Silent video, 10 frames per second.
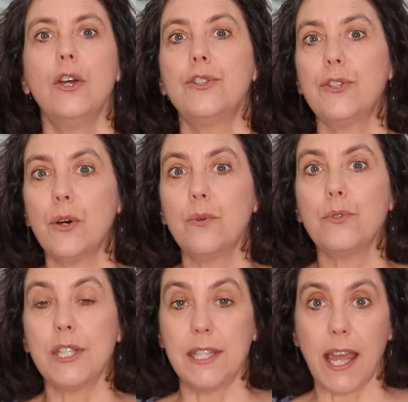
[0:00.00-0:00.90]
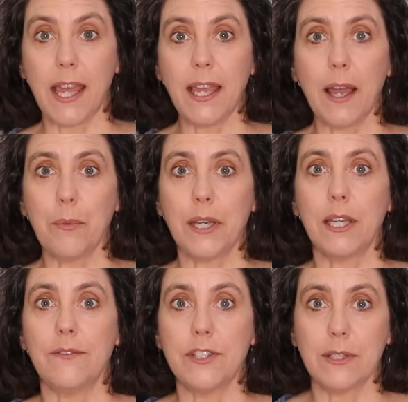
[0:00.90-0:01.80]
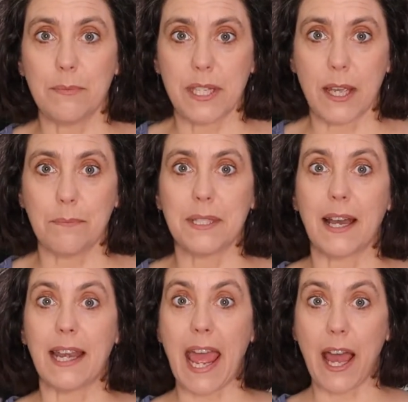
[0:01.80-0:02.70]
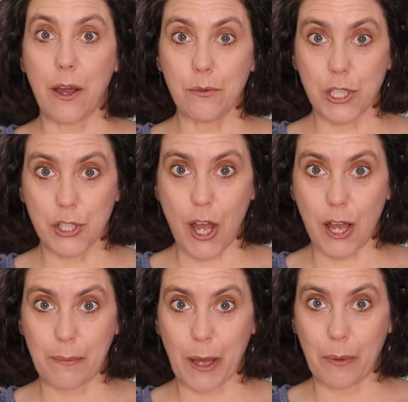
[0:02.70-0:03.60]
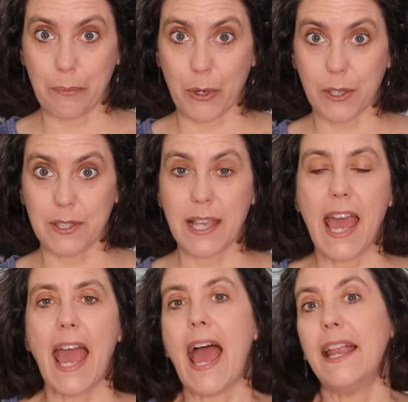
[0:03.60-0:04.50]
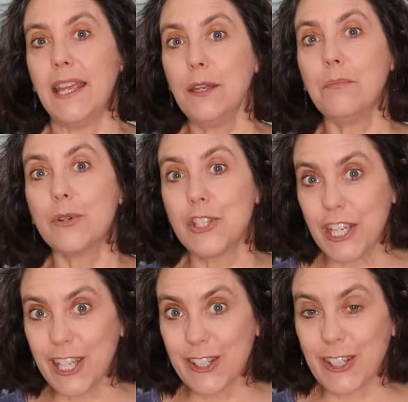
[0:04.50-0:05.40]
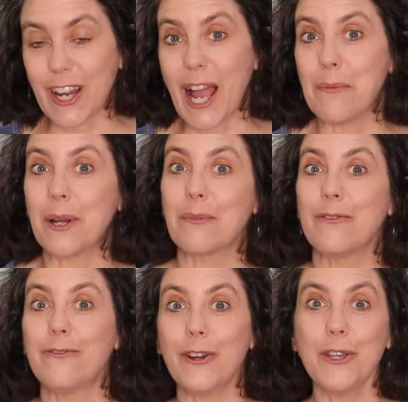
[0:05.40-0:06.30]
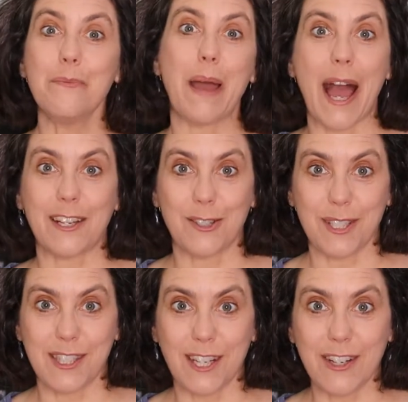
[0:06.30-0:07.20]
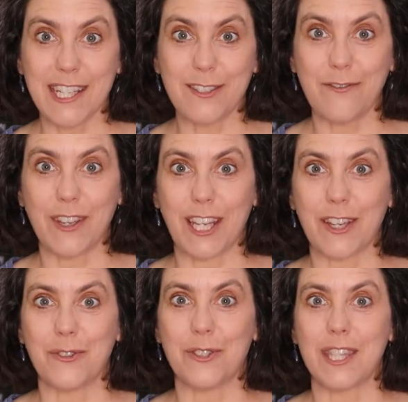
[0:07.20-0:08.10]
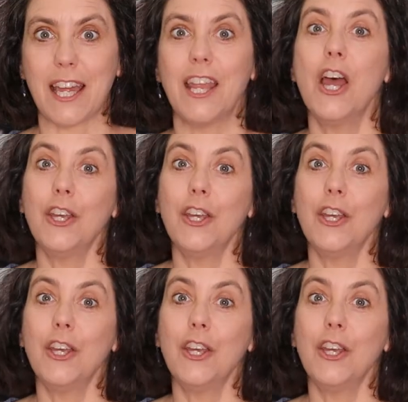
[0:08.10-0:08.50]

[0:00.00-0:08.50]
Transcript: So today I want to give you some tips on how to talk about books. And in particular, I want to refer you back to a series of videos that